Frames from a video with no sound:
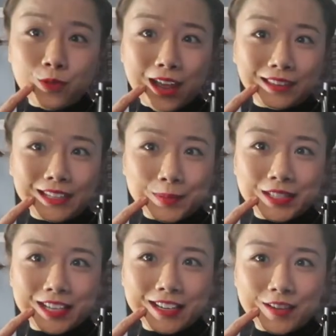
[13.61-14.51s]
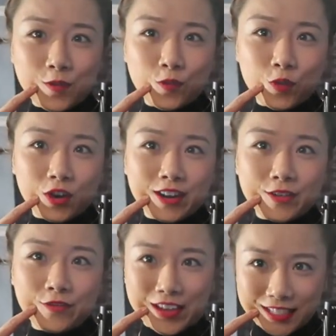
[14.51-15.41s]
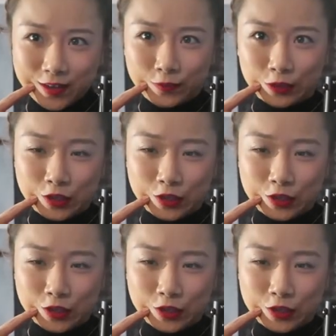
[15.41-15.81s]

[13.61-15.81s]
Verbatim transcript: Red lipstick for festive